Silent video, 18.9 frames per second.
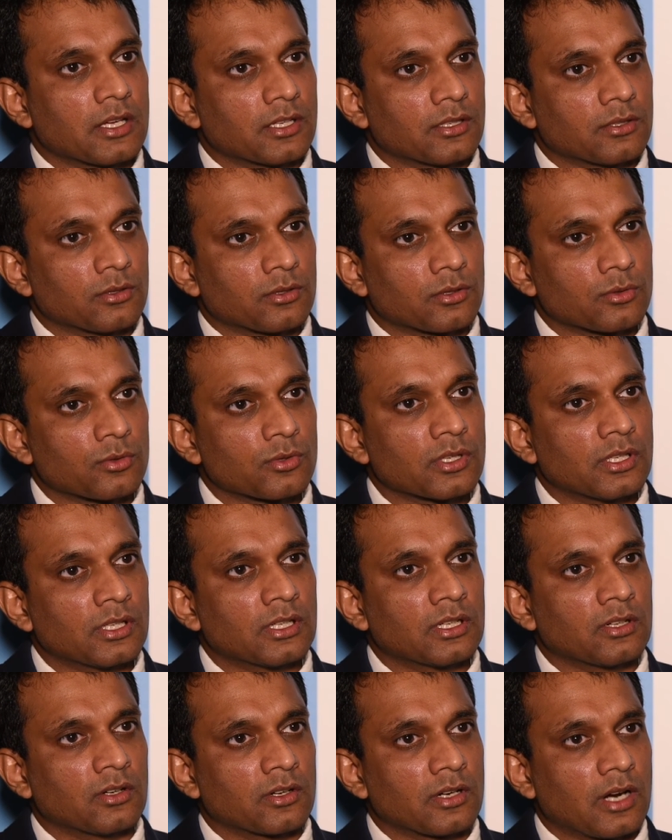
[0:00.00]
you know
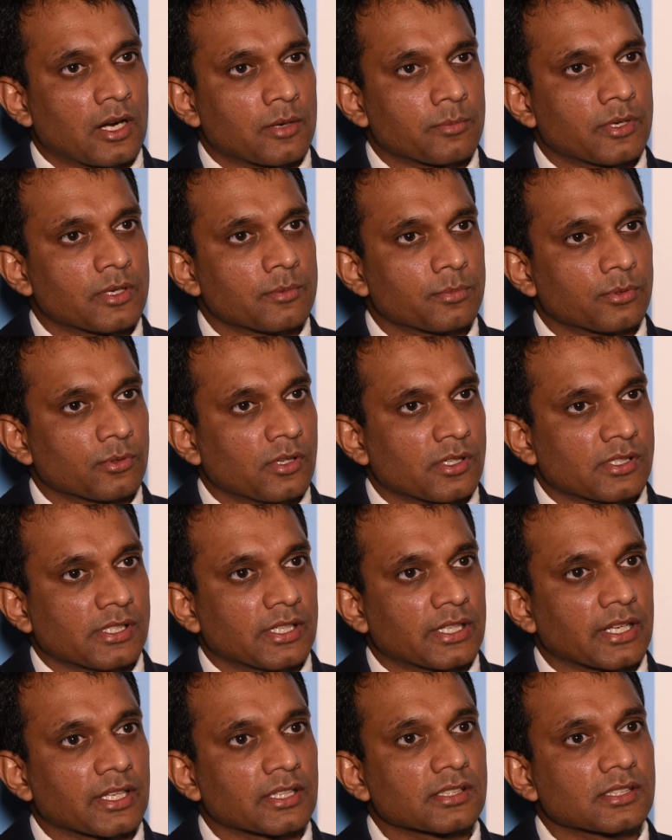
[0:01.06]
rural or urban poor
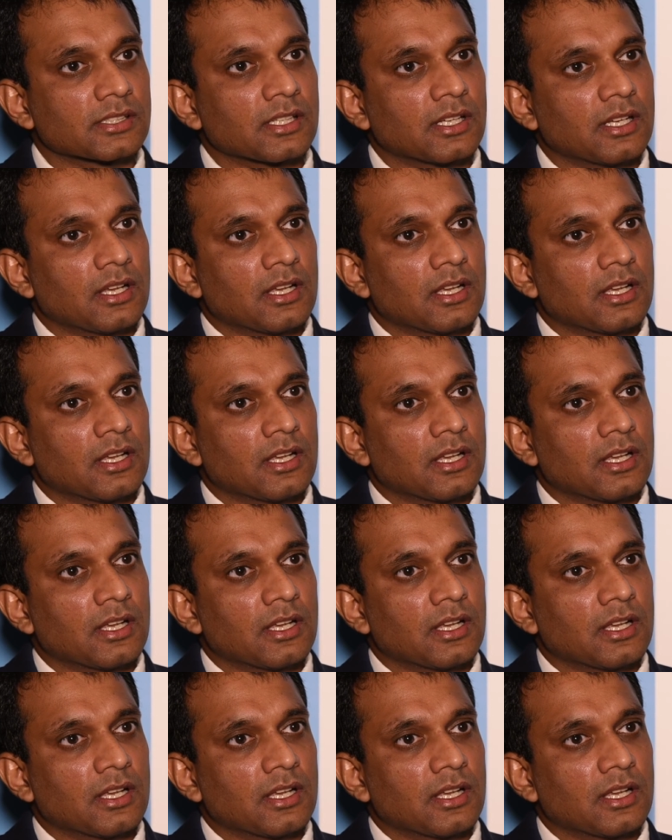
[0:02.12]
settings